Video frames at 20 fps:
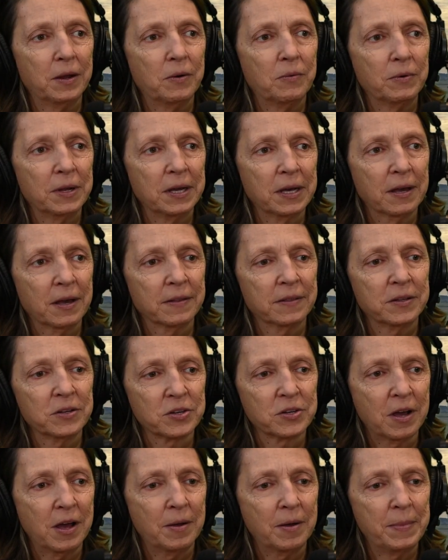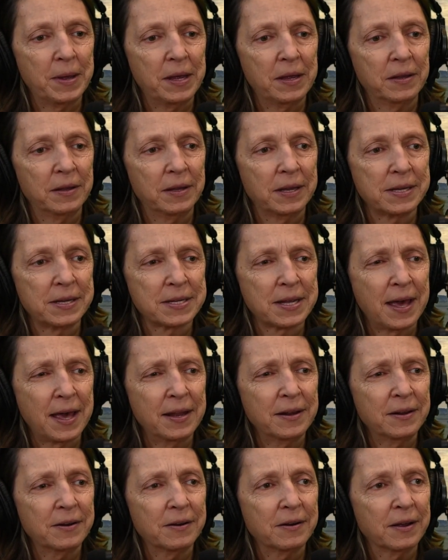when I got the job as an
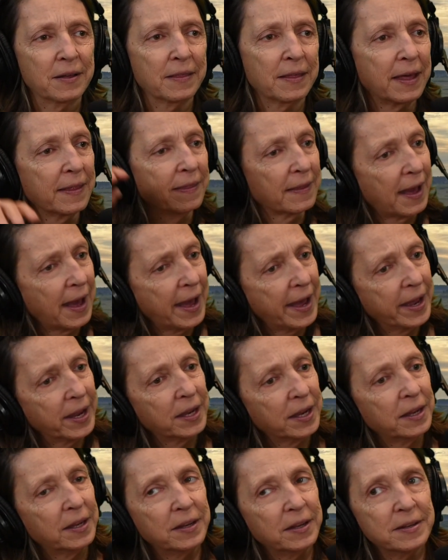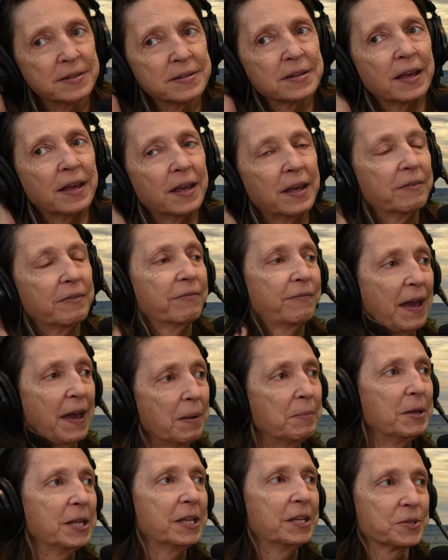editor, I thought that is a
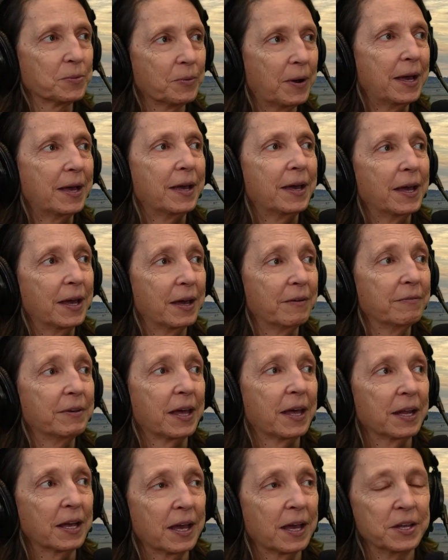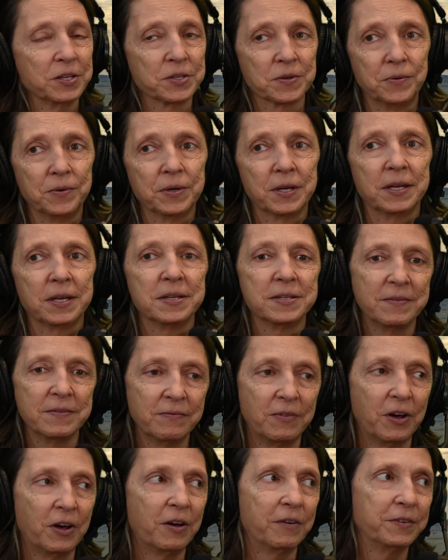fabulous way of getting high school kids
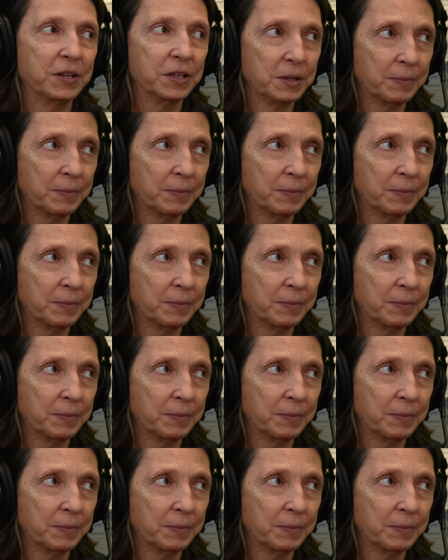involved in the